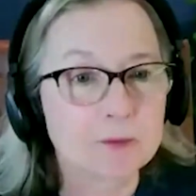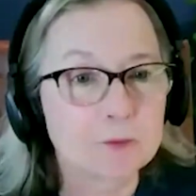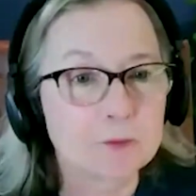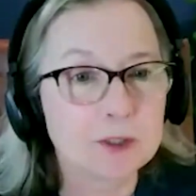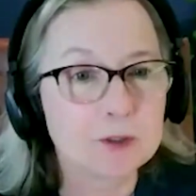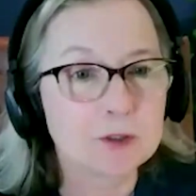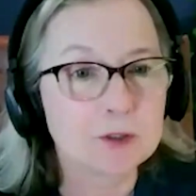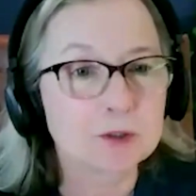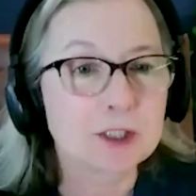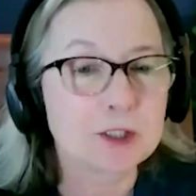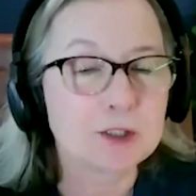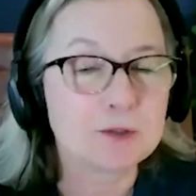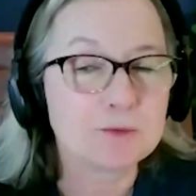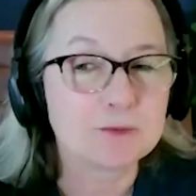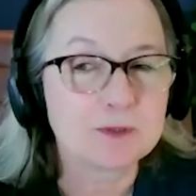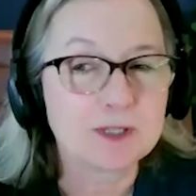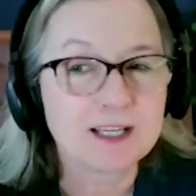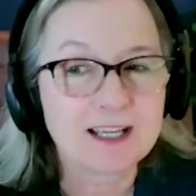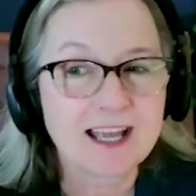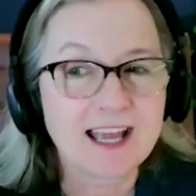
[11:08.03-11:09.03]
We usually
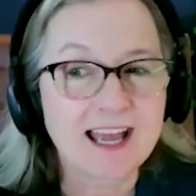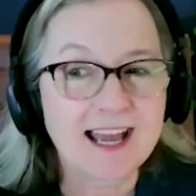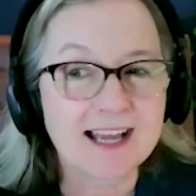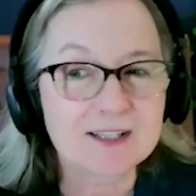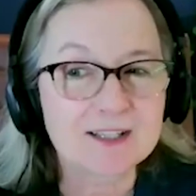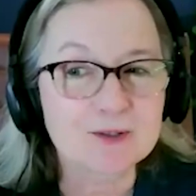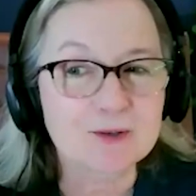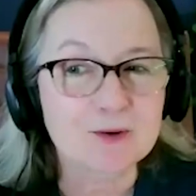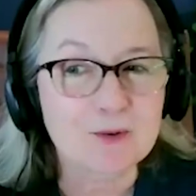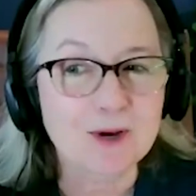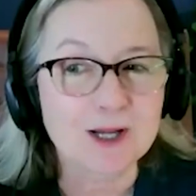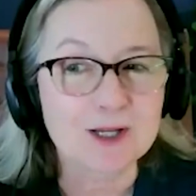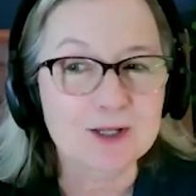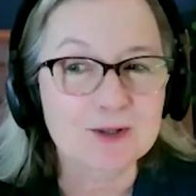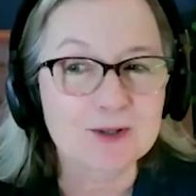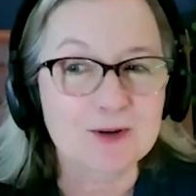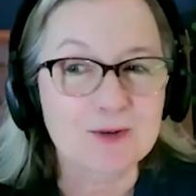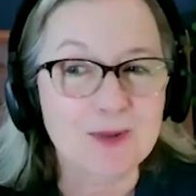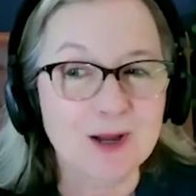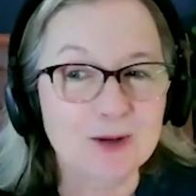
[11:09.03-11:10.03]
ask a
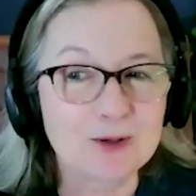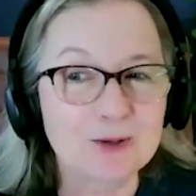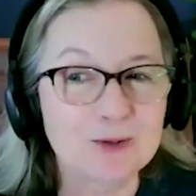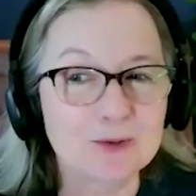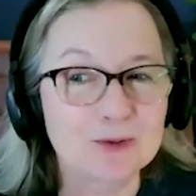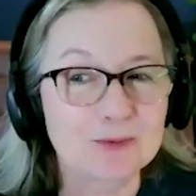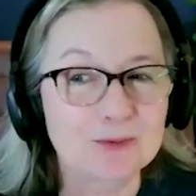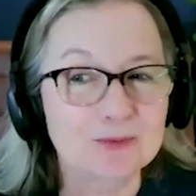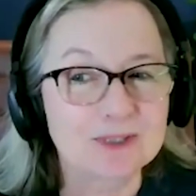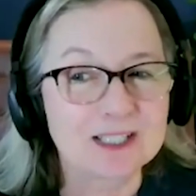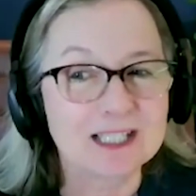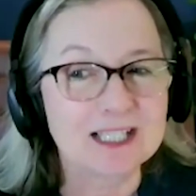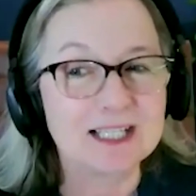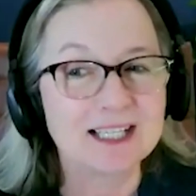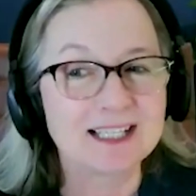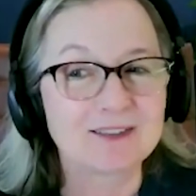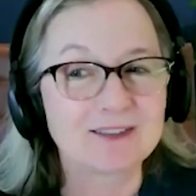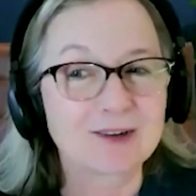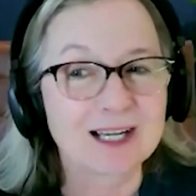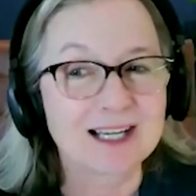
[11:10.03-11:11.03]
question about who you're
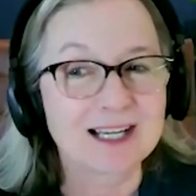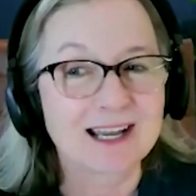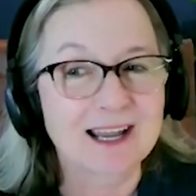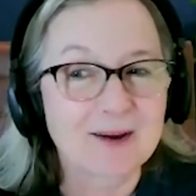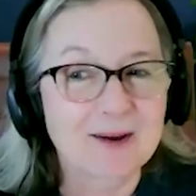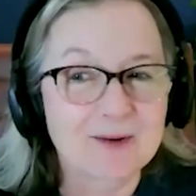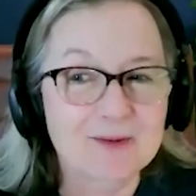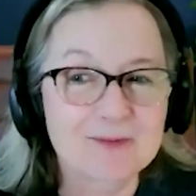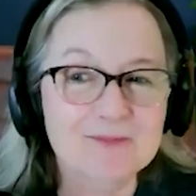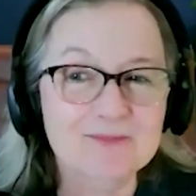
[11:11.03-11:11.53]
reading right now.